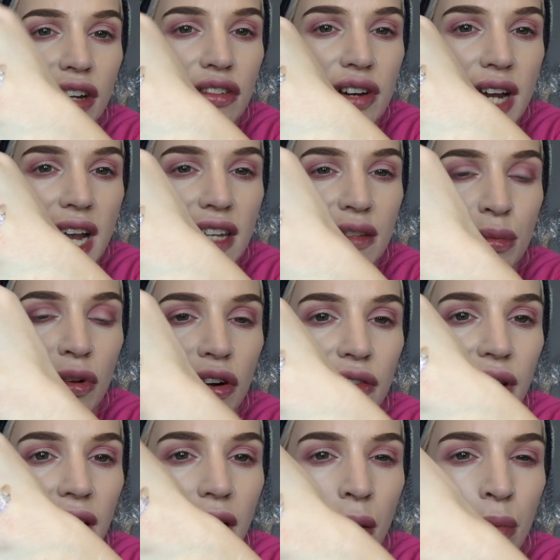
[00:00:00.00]
it creates more
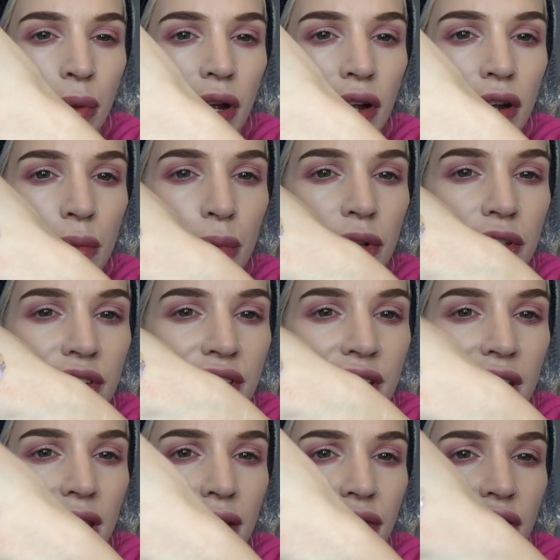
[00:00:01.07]
of like a purple
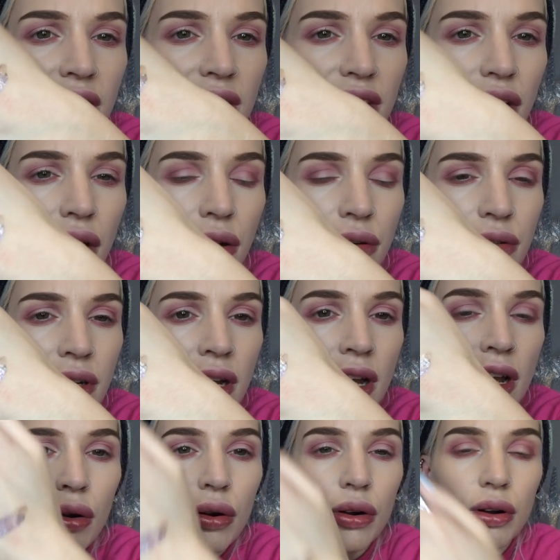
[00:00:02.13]
silvery tone
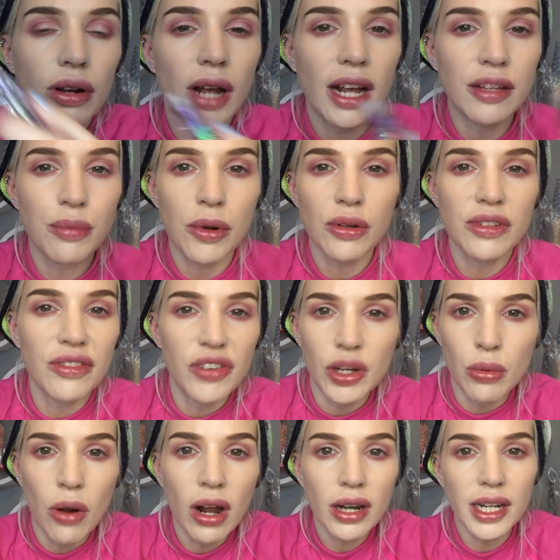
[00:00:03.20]
or I suppose if
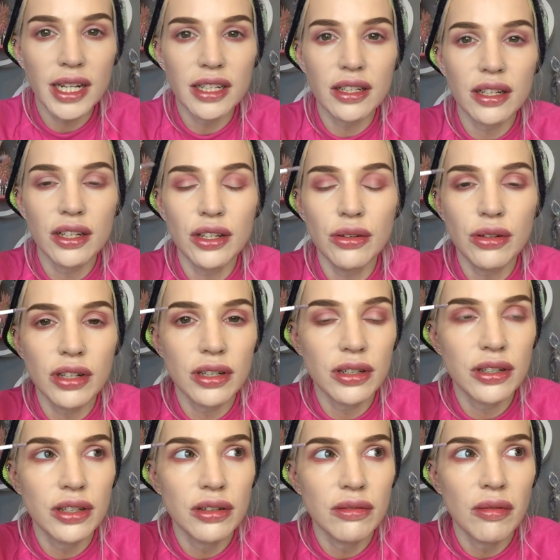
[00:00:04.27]
you wanted you
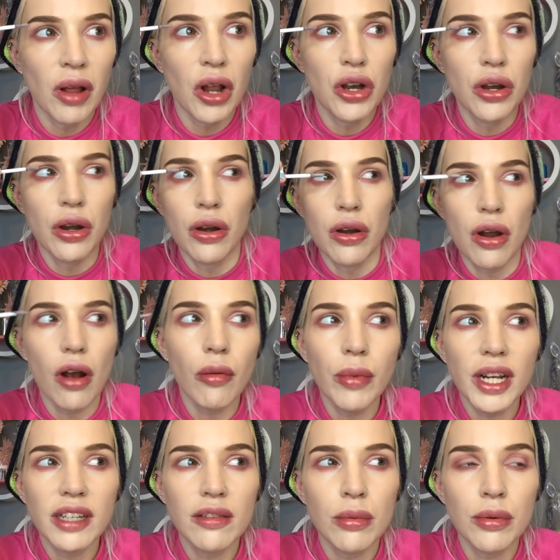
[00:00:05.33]
could not
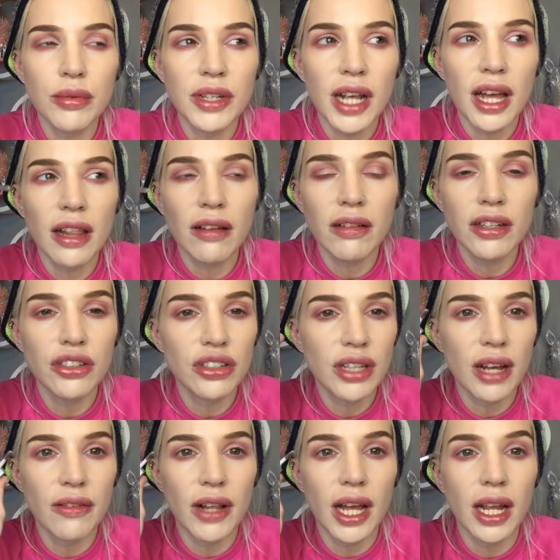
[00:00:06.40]
mix them up together and
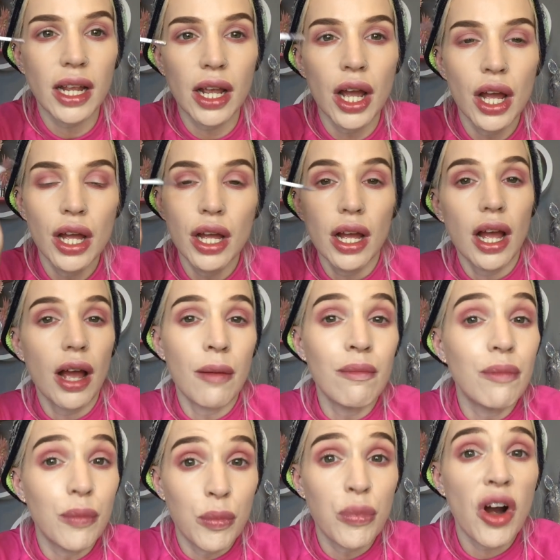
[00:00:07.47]
just have like
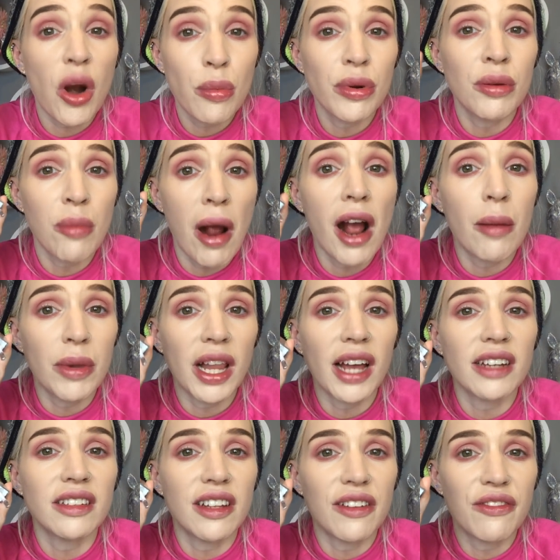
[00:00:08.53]
a proper
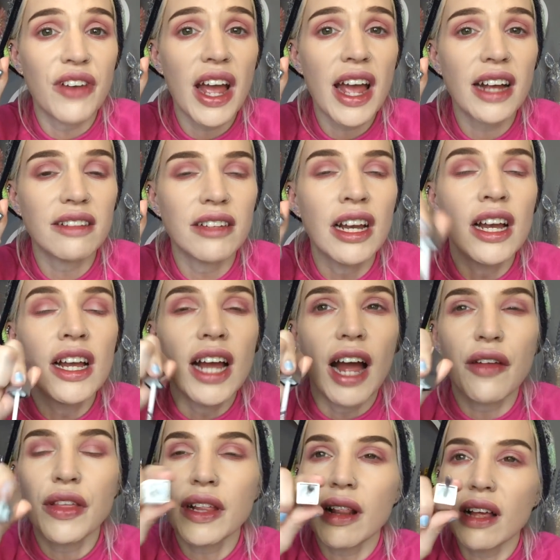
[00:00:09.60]
marbleized effect.
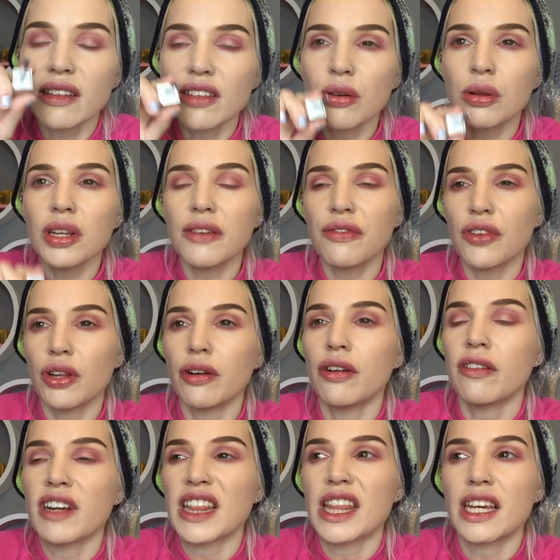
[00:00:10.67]
I think that's the only
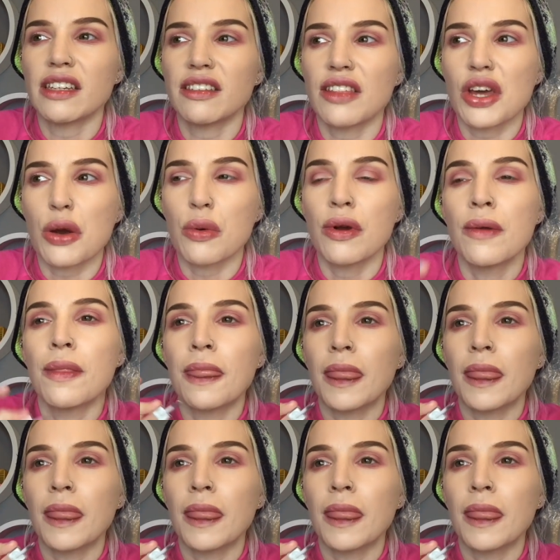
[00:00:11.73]
flaw in this though.